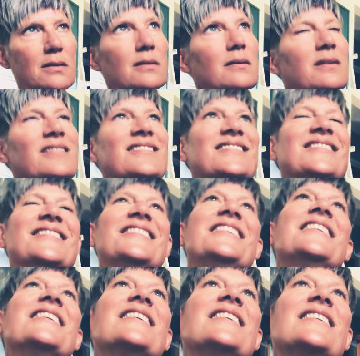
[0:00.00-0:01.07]
oh
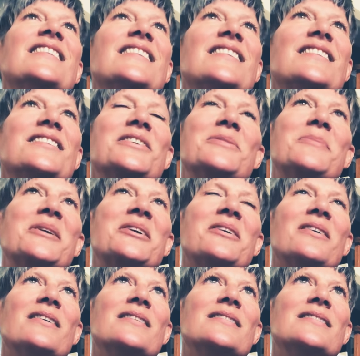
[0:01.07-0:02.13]
my
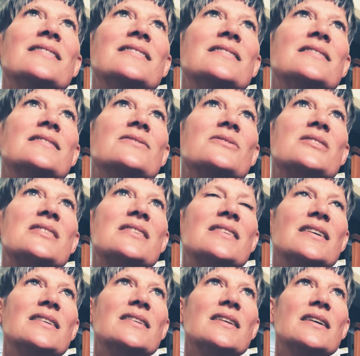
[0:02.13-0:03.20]
God. What's the
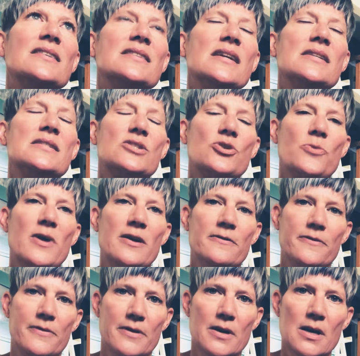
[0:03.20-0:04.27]
date today? Today is the
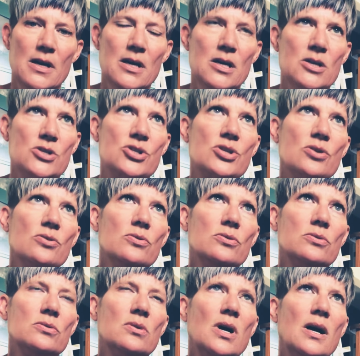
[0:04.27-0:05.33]
12th.
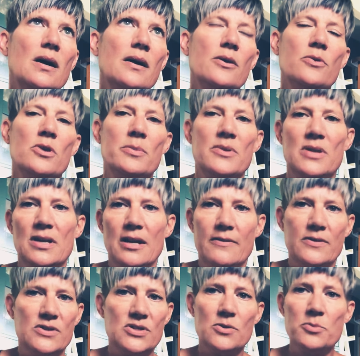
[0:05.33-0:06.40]
So it would have been the
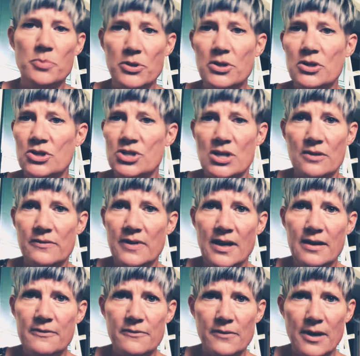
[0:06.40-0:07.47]
11th. So a pretty good shelf
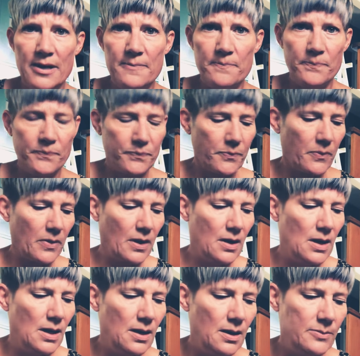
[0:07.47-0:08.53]
life, right?
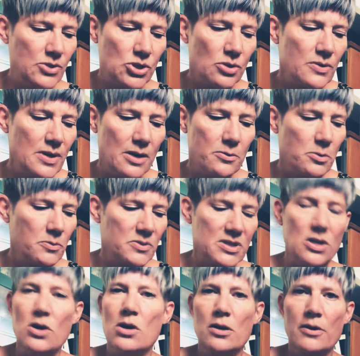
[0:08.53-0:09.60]
I'm sure the other one was
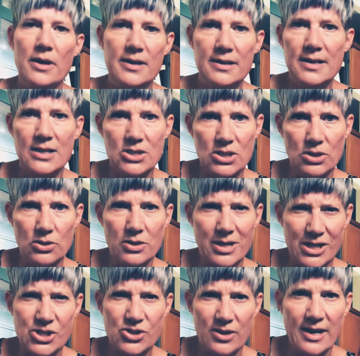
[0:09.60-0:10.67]
longer. I didn't actually look.
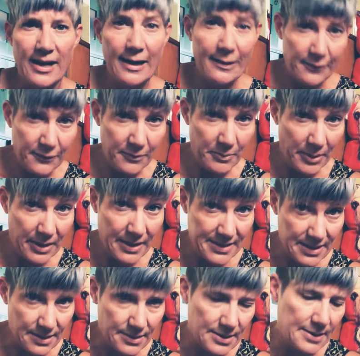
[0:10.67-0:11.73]
I should have, but I
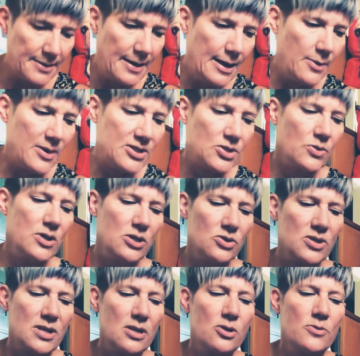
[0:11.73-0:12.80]
didn't. Anyway, so
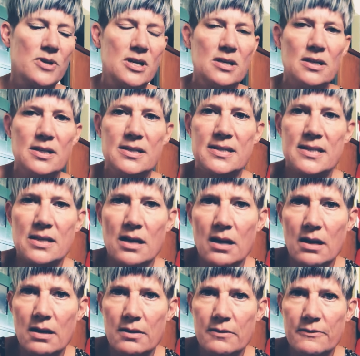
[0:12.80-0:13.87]
here's the ingredient list
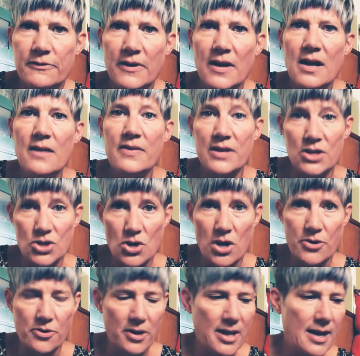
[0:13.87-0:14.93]
of the
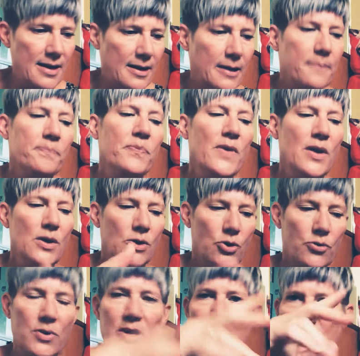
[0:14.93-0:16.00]
non-organic.
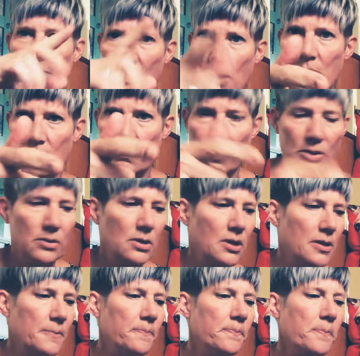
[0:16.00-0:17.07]
Cream, milk,
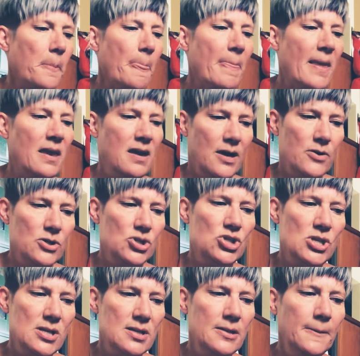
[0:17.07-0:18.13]

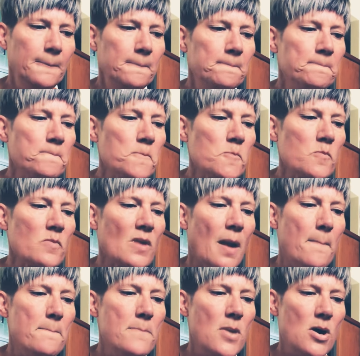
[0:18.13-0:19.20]
carrageenan,
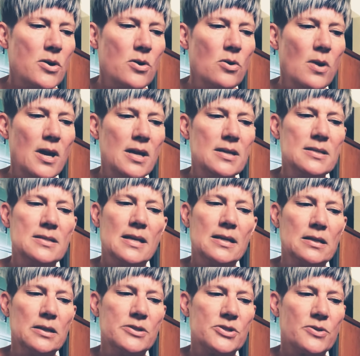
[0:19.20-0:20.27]
mono and
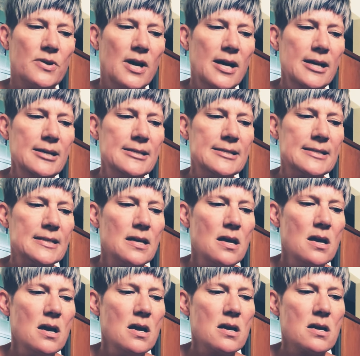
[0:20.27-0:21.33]
diglycerides,
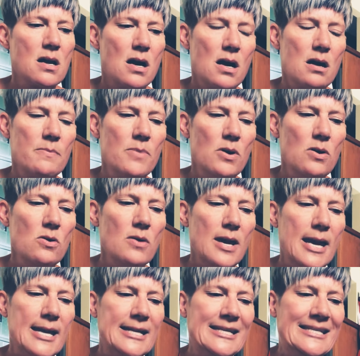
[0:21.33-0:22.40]

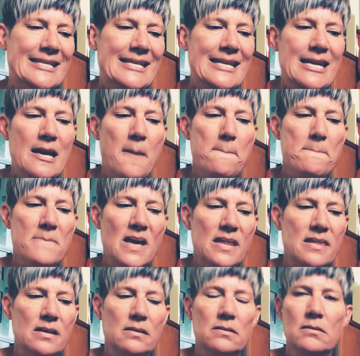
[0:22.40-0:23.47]

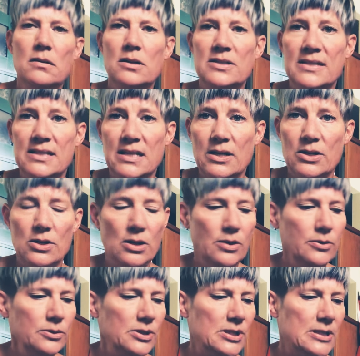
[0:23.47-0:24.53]
carboxymethyl
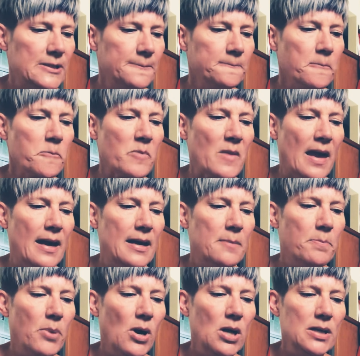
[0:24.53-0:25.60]
cellulose,
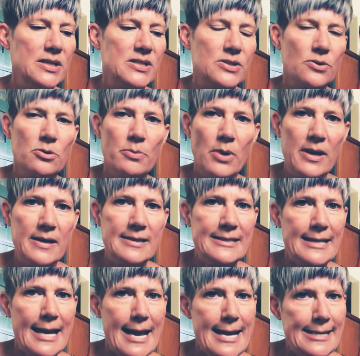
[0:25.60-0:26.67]
and polysorbate
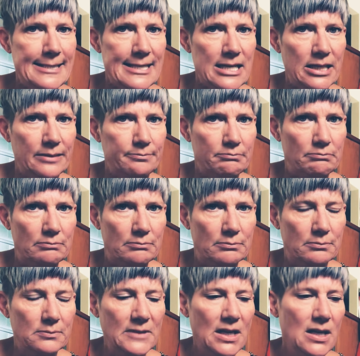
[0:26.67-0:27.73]
80.
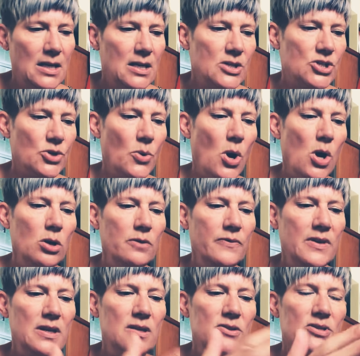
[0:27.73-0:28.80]
So all of
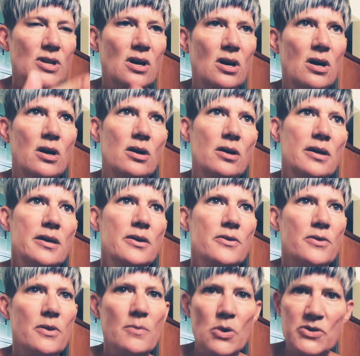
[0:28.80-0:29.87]
these are either
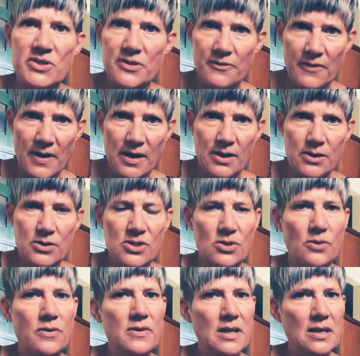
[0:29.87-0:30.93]
emulsifiers or
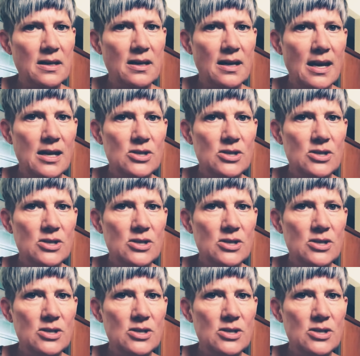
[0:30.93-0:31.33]
thickening